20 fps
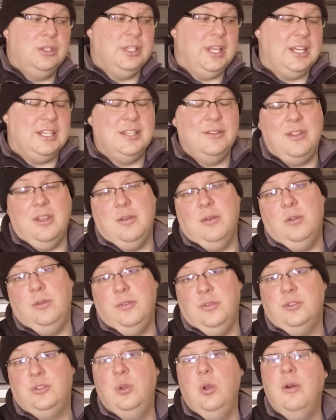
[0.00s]

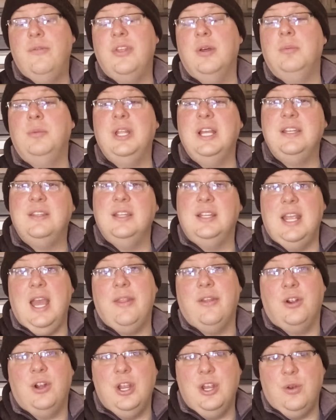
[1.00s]
of them linked
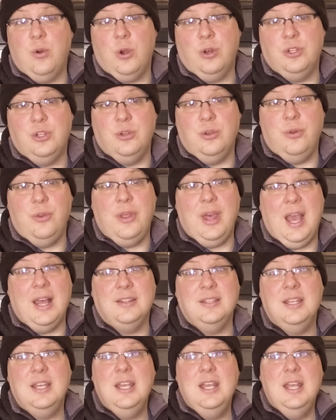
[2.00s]
together in order to do
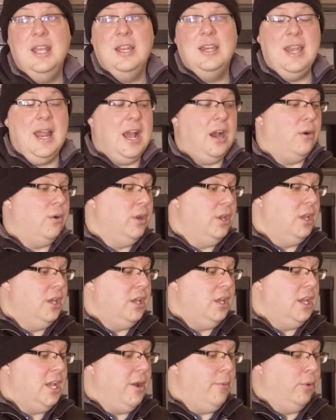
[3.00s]
that. Now,
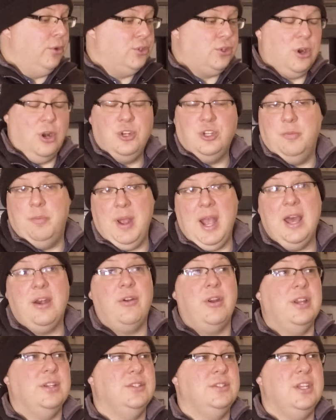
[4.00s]
it will charge your
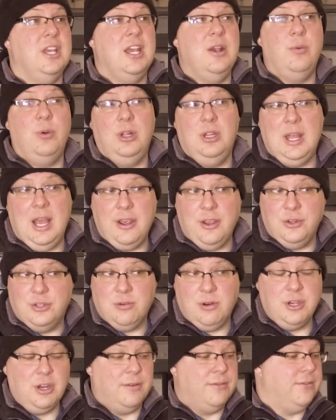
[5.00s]
batteries. It will allow you
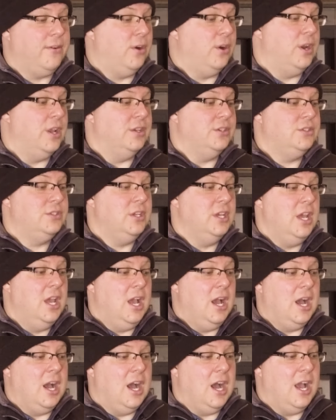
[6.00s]
to run your furnace.
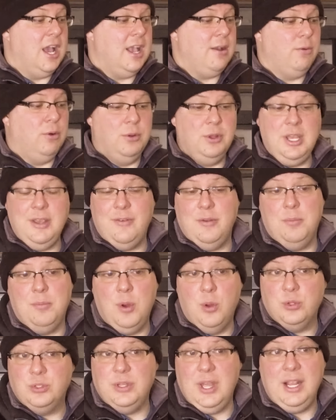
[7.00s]
It will even
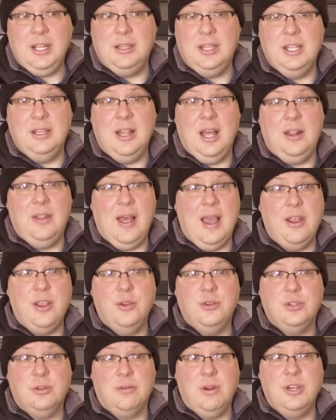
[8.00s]
most likely allow
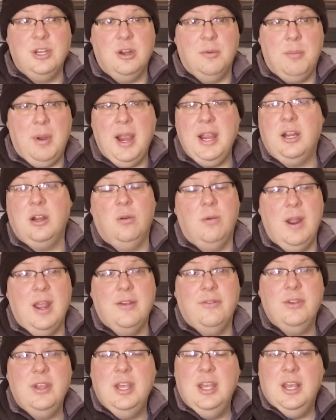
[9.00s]
you to run your
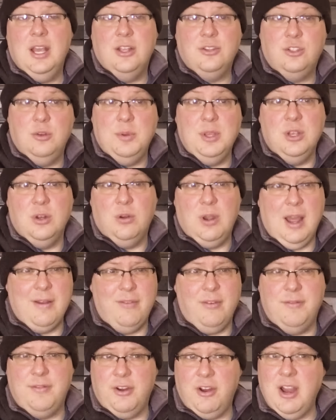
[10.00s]
microwave, assuming you don't
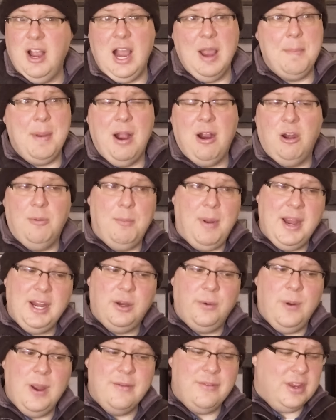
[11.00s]
have a very high powered
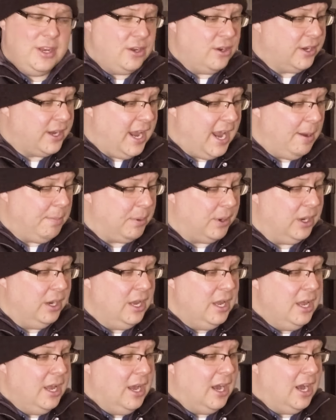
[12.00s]
microwave in your camper.
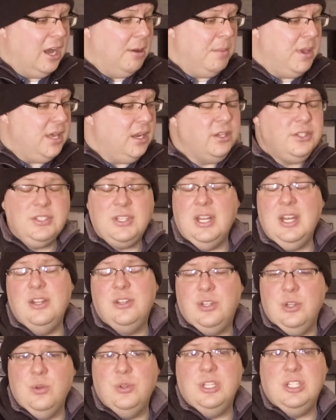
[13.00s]
It is gonna
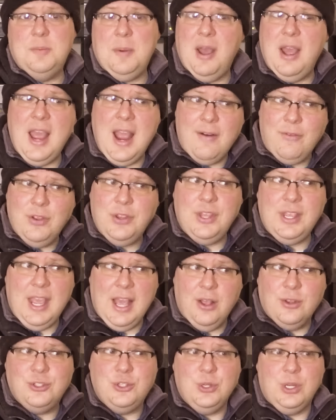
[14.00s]
do just about everything
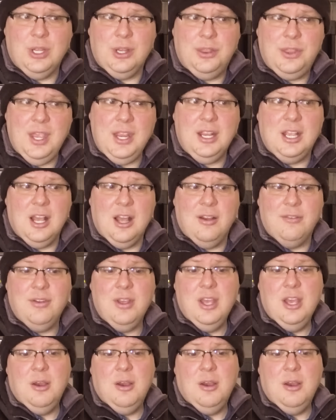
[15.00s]
else you can think of,